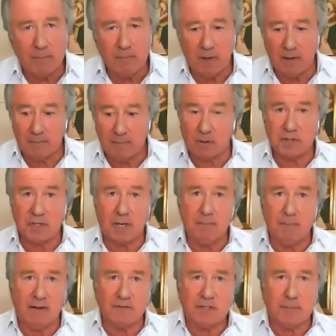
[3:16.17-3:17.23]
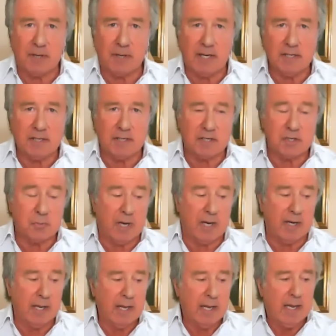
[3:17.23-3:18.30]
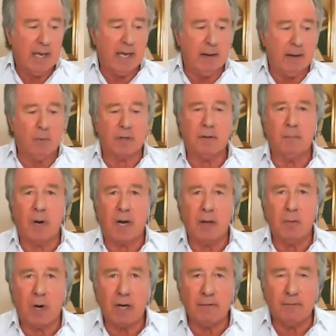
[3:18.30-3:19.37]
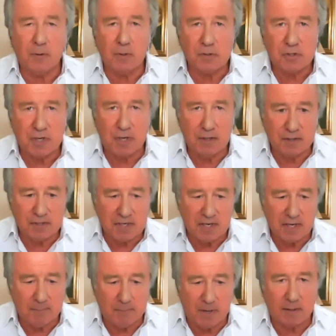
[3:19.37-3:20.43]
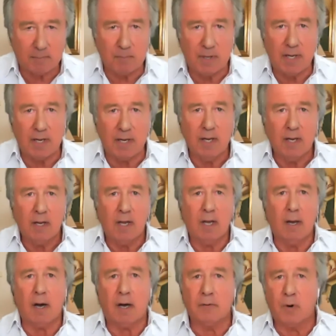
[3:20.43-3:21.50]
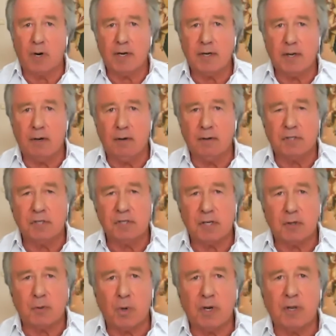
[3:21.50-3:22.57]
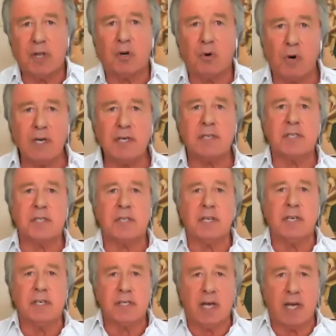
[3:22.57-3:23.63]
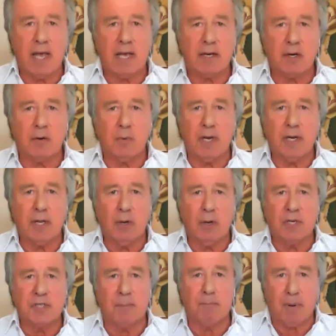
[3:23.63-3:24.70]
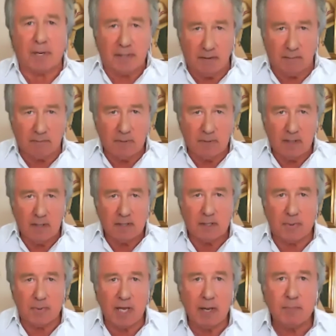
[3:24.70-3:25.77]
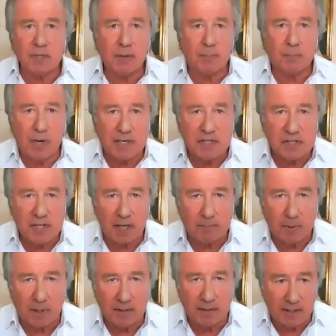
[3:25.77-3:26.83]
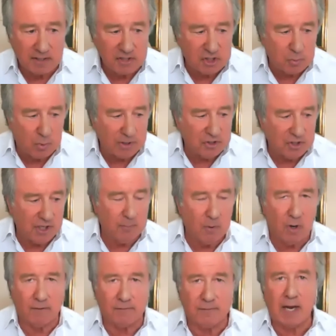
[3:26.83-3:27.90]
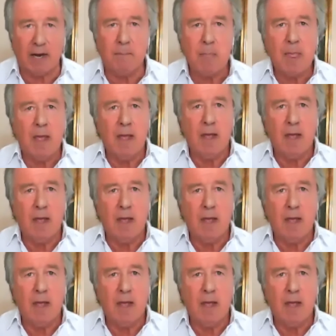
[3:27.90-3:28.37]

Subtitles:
I'm loved to be hated as well. What my wife used to say about me on radio, she said, one of the greatest things I had on radio is a button, to be able to press that button and switch him off. Now,